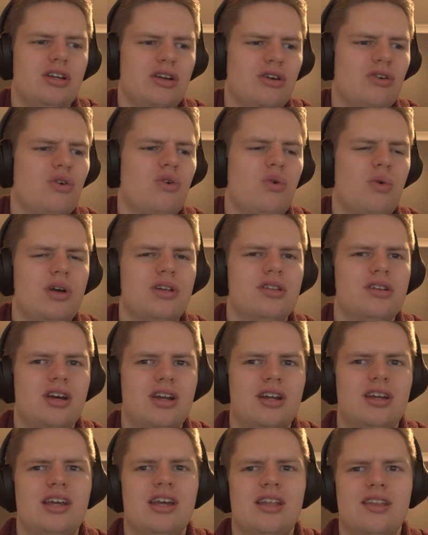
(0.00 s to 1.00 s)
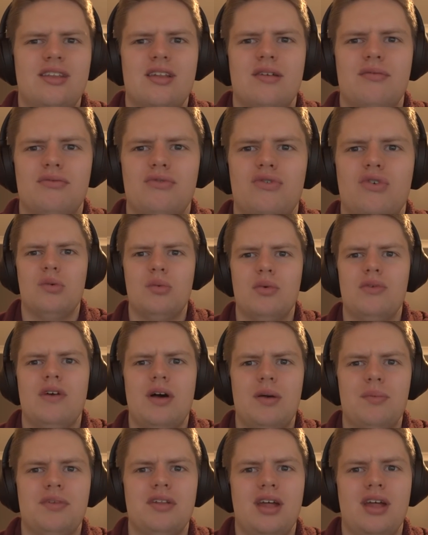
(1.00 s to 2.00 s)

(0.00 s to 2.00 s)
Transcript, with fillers: you always kind of get some Is form of